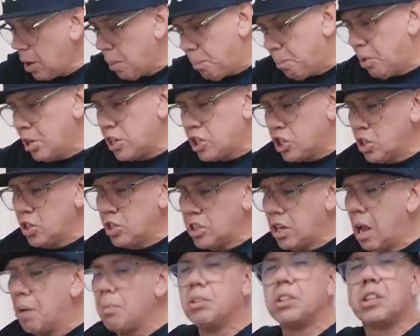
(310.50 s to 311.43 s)
can put two
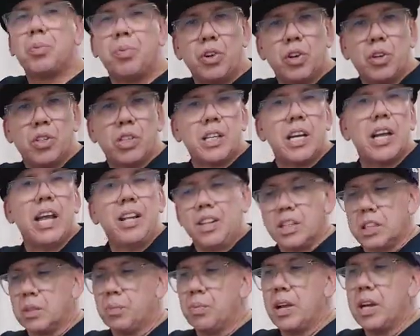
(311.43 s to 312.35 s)
tablespoons
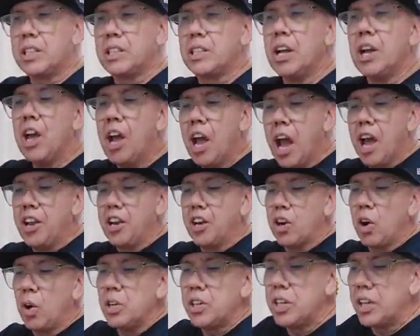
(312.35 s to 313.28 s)
in this mix, and
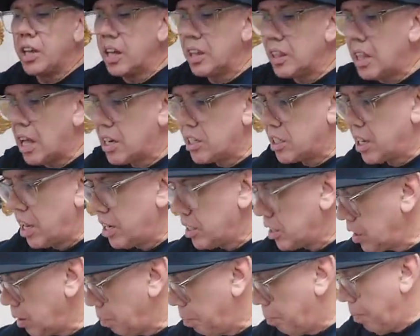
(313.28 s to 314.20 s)
you're going to get that
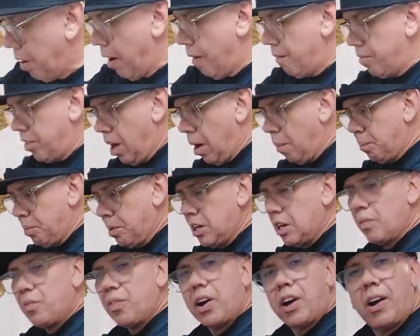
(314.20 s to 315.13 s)
taste of, of, of
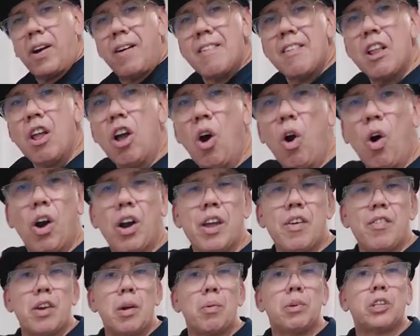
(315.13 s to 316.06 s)
peanut butter or
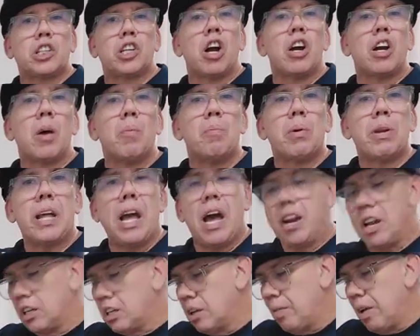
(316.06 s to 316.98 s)
even a chunk of
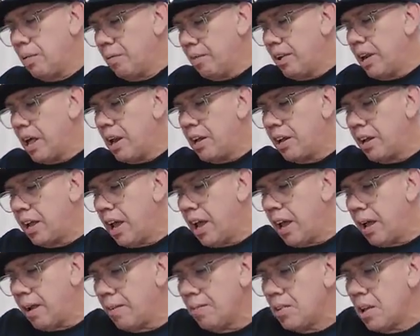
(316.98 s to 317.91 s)
banana to make banana
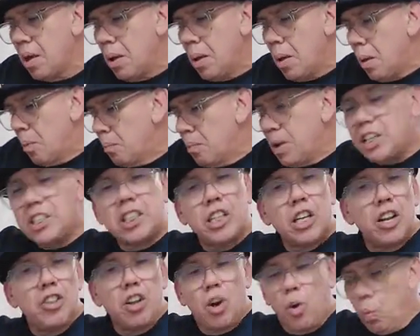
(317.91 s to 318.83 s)
cake.
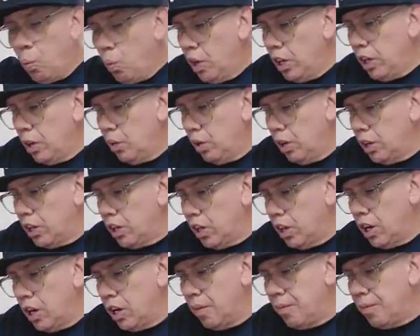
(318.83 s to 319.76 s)
Mixing them, they're really really good.